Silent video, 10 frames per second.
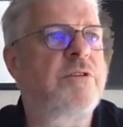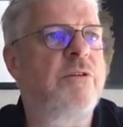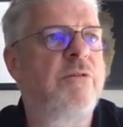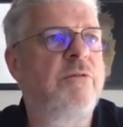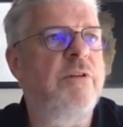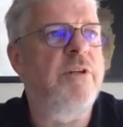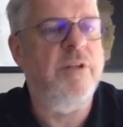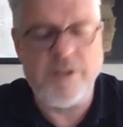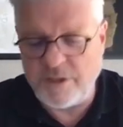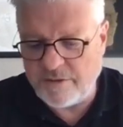So
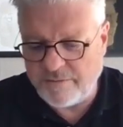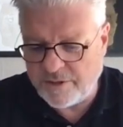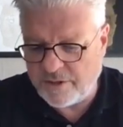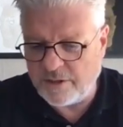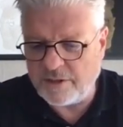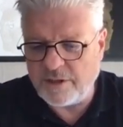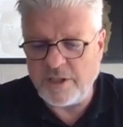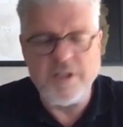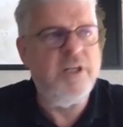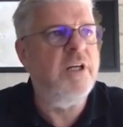this
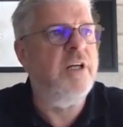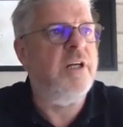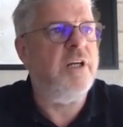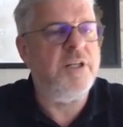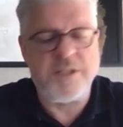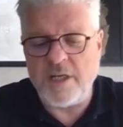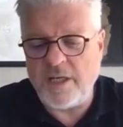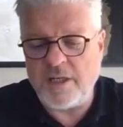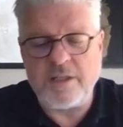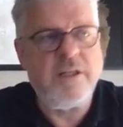facility is
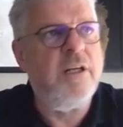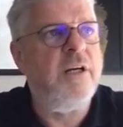there.